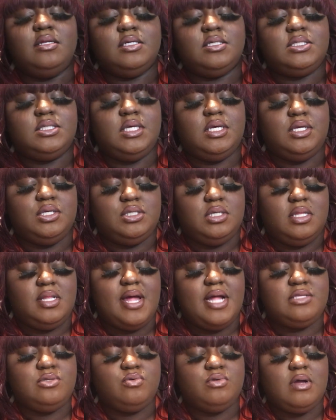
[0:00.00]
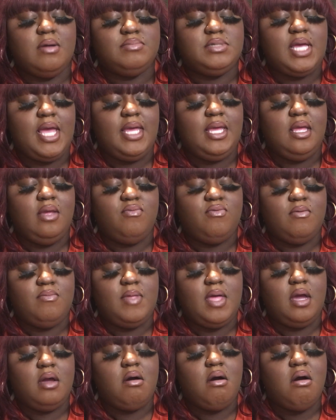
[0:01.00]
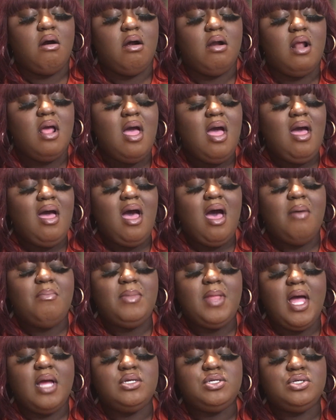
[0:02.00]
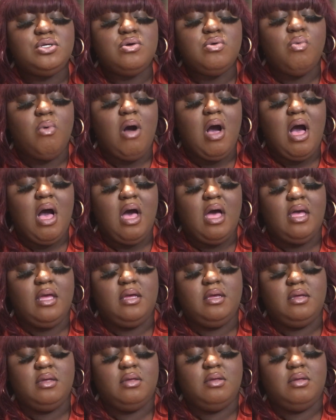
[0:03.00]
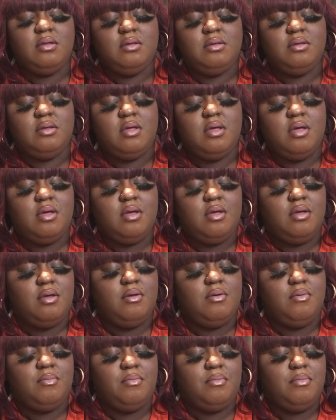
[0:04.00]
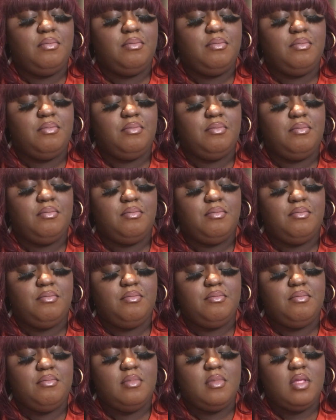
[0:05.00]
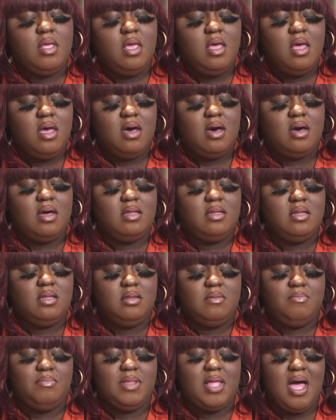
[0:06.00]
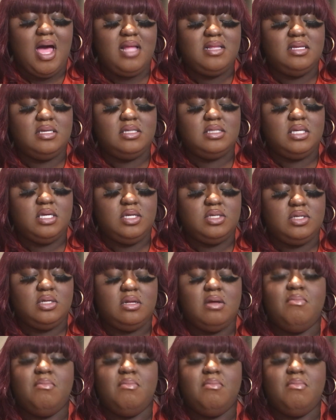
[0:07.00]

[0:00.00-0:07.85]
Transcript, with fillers: decision. That's what I'm taking from that card. I'm not sure why. Um, a blind decision